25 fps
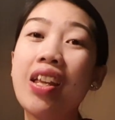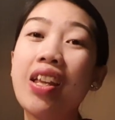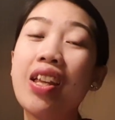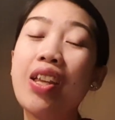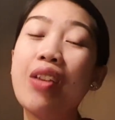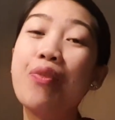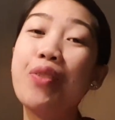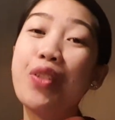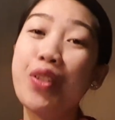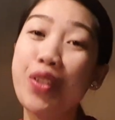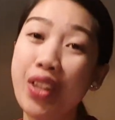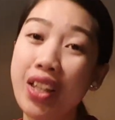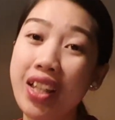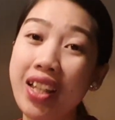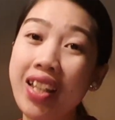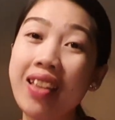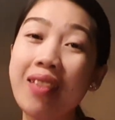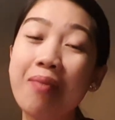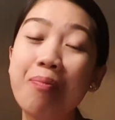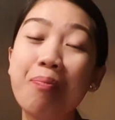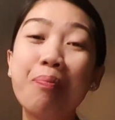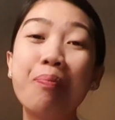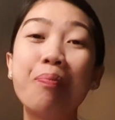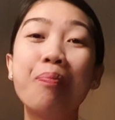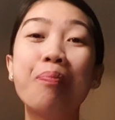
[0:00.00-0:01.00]
if you
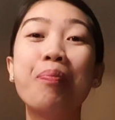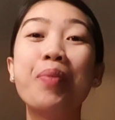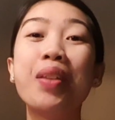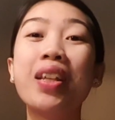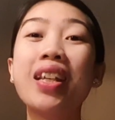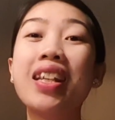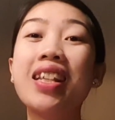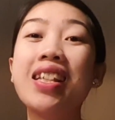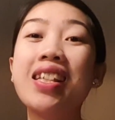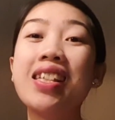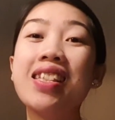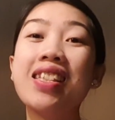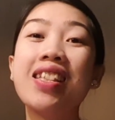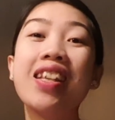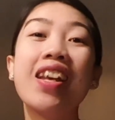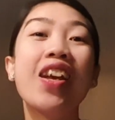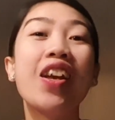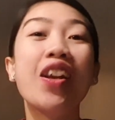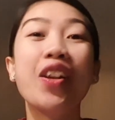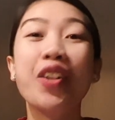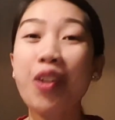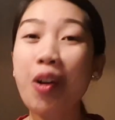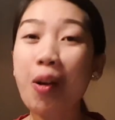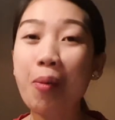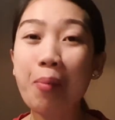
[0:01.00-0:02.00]
did, please
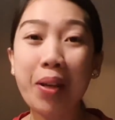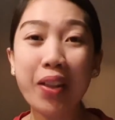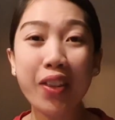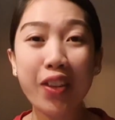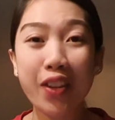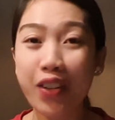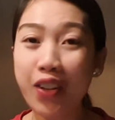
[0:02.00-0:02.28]
comment